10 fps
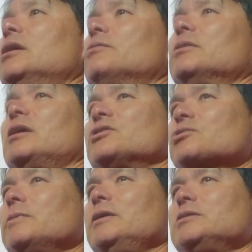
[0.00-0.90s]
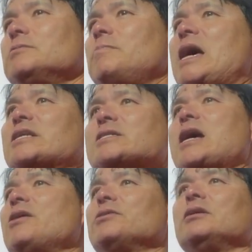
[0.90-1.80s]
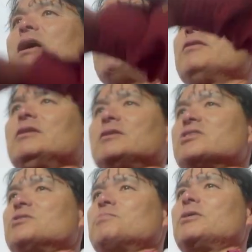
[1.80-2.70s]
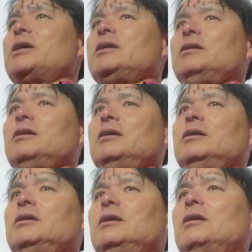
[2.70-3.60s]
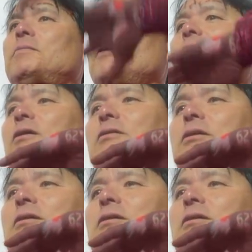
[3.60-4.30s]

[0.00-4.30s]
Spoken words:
When the entropy is maxed out, then everything's spread apart.